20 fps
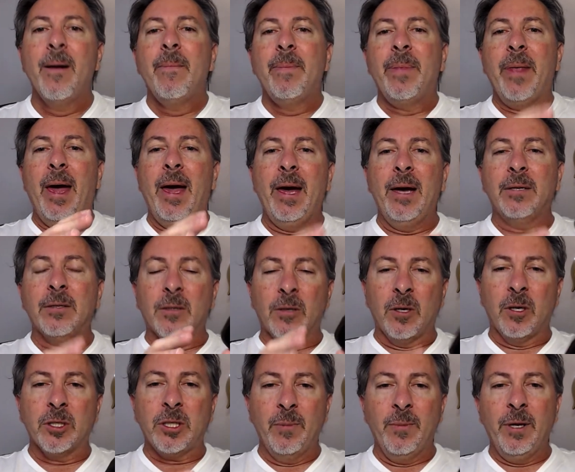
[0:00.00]
And
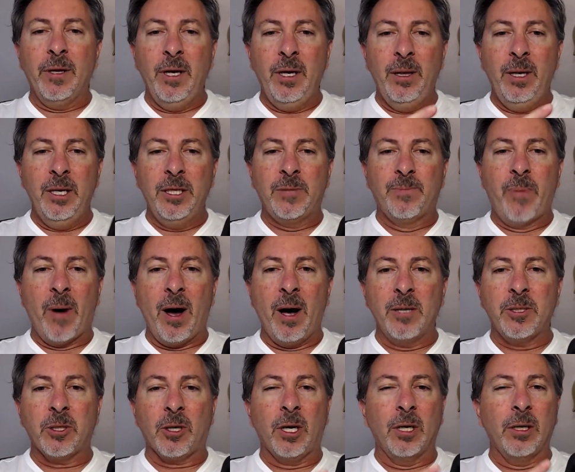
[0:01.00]
ultimately, these
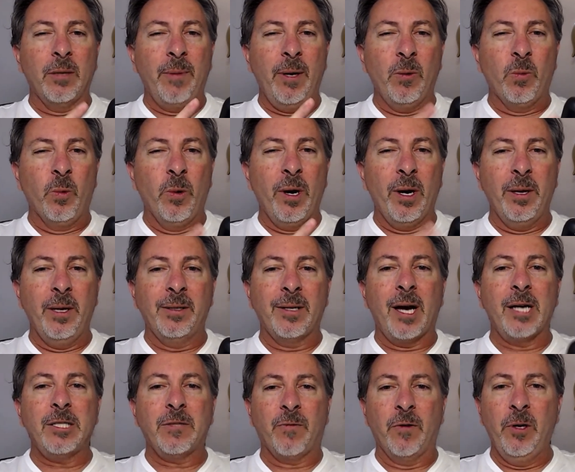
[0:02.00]
buds are going to be really
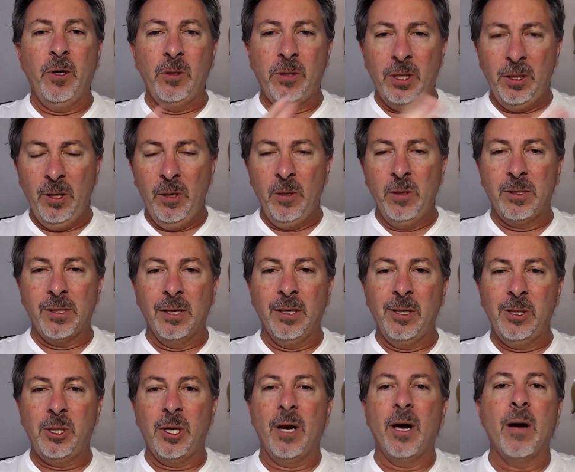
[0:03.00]
nice for you to use in the
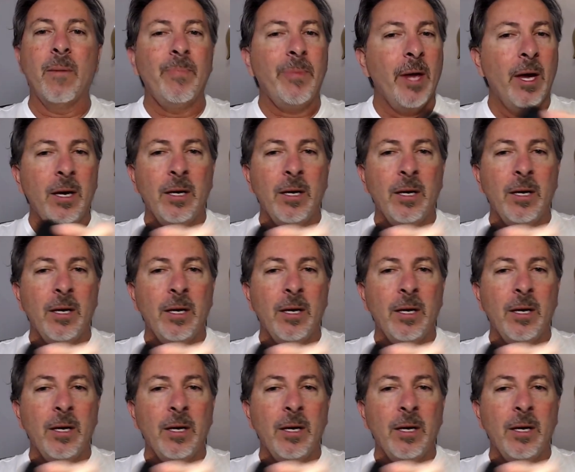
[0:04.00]
gym.